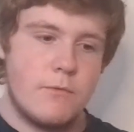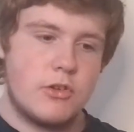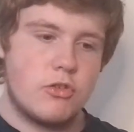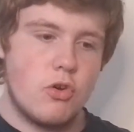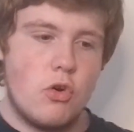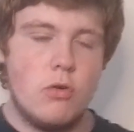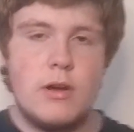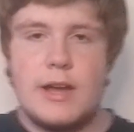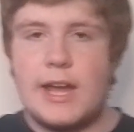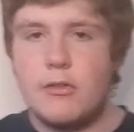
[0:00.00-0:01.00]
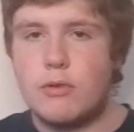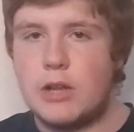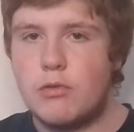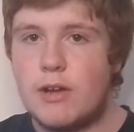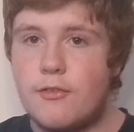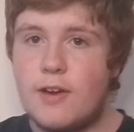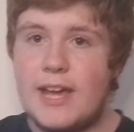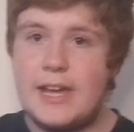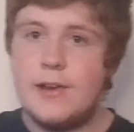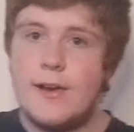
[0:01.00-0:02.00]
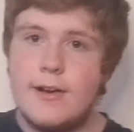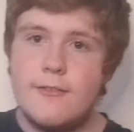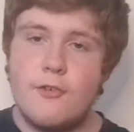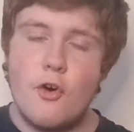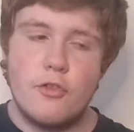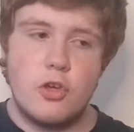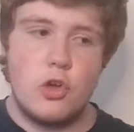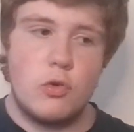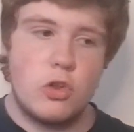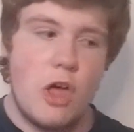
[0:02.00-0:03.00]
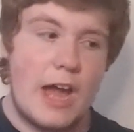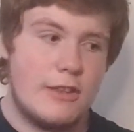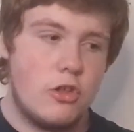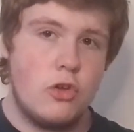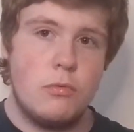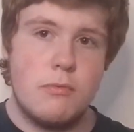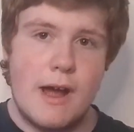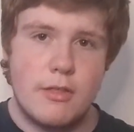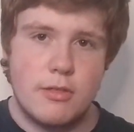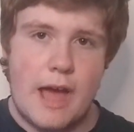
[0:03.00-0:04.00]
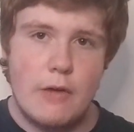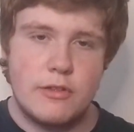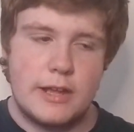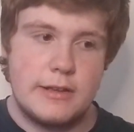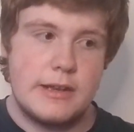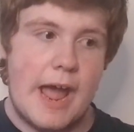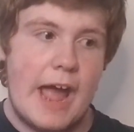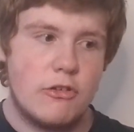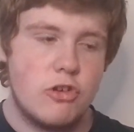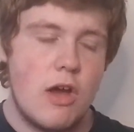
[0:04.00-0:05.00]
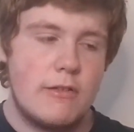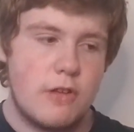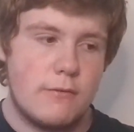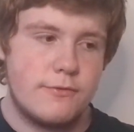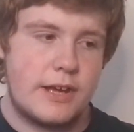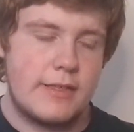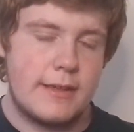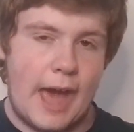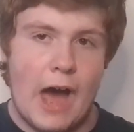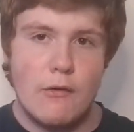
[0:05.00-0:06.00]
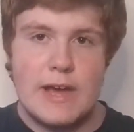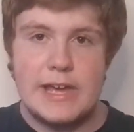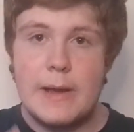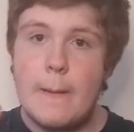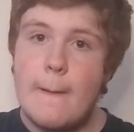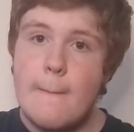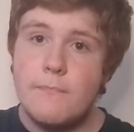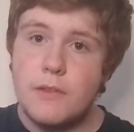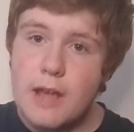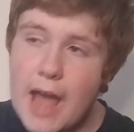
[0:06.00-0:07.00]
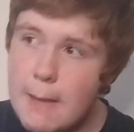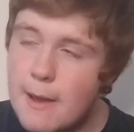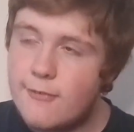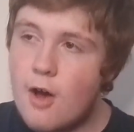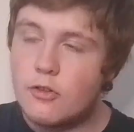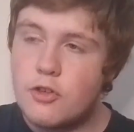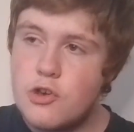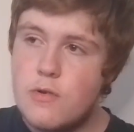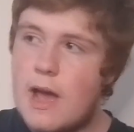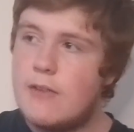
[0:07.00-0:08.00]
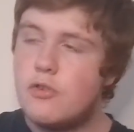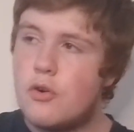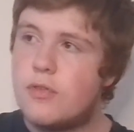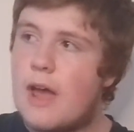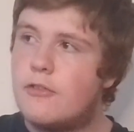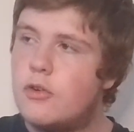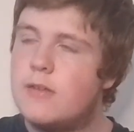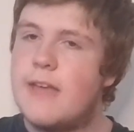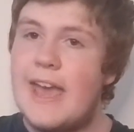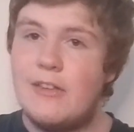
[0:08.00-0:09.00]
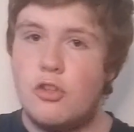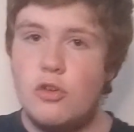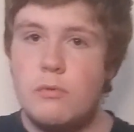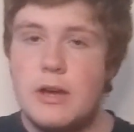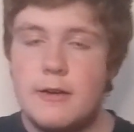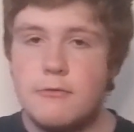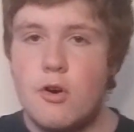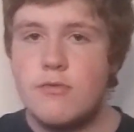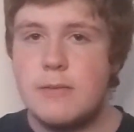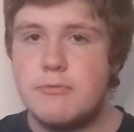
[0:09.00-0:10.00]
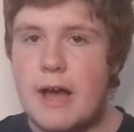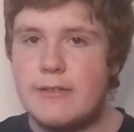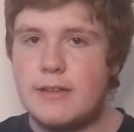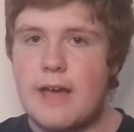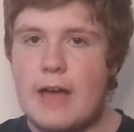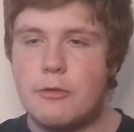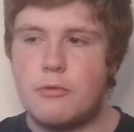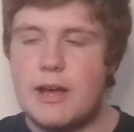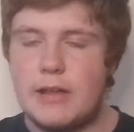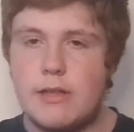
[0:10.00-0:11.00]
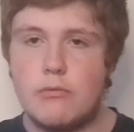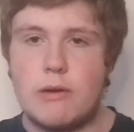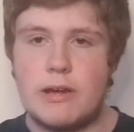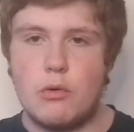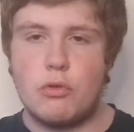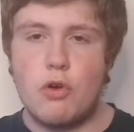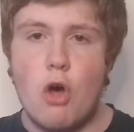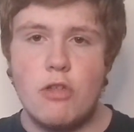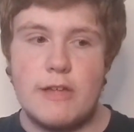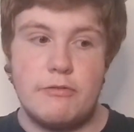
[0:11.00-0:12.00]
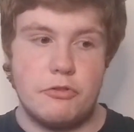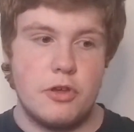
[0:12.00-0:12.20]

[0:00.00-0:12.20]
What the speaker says: which saw in 2023 Forth 2, Clyde 2, West Sound in Ayrshire and Dumfries in Galway, MFR 2 and North Sound 2 and Tay 2 were rebranded as Greatest Hits Radio Scotland.